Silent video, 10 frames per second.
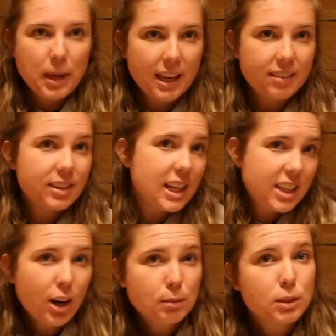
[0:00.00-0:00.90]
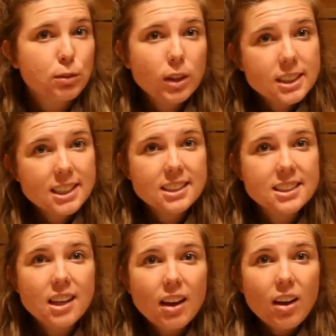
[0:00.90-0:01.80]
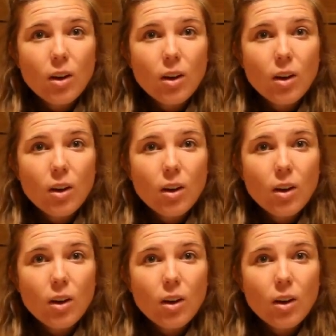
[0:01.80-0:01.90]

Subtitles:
be it in the armed forces